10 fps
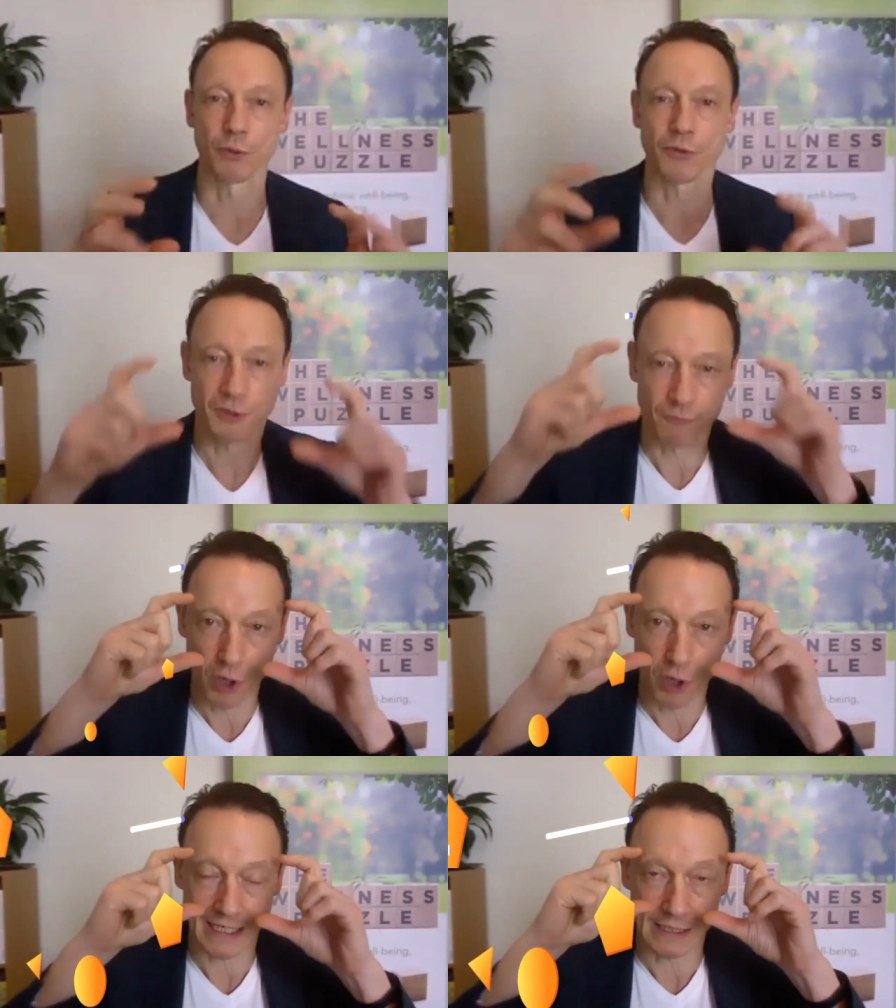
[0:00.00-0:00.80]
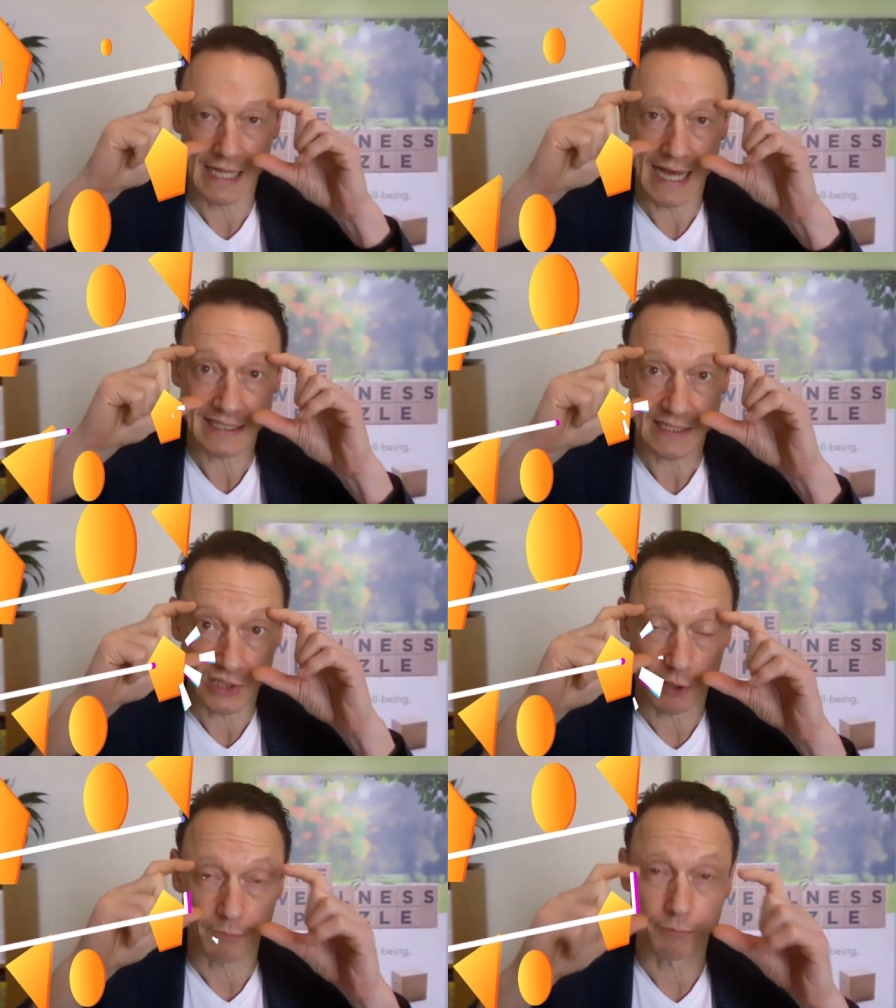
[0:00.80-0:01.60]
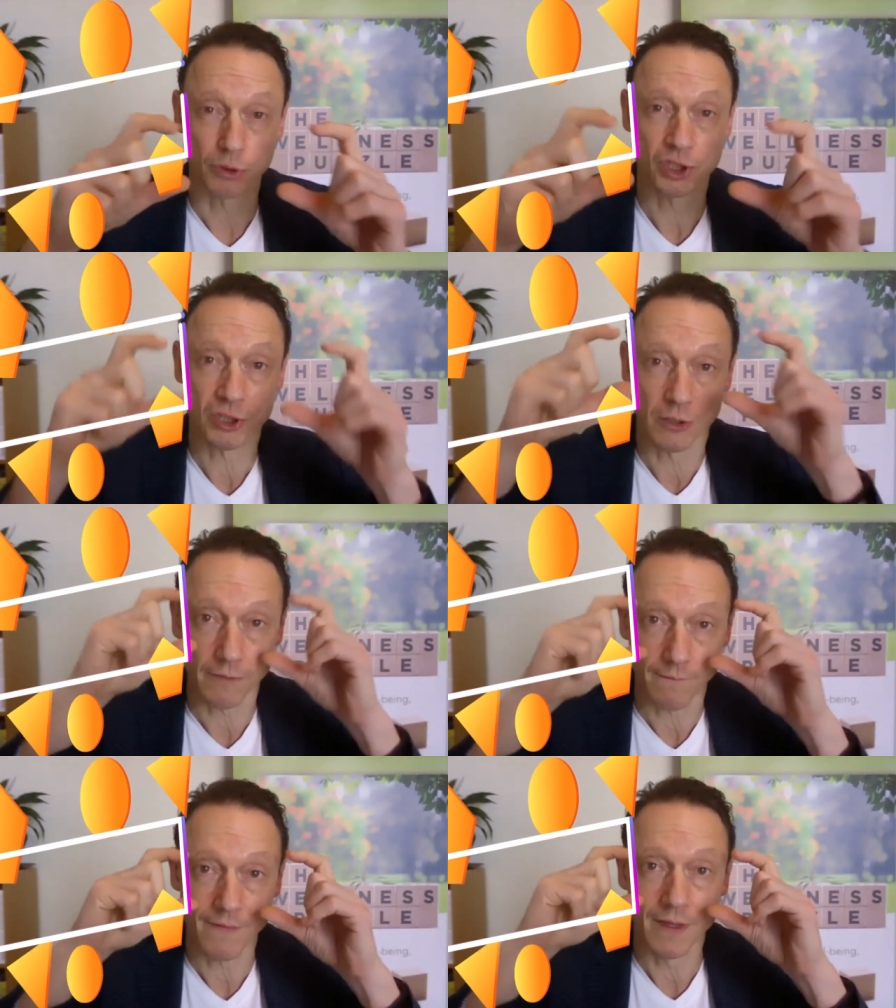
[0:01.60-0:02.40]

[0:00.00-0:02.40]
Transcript: put the right glasses on, put your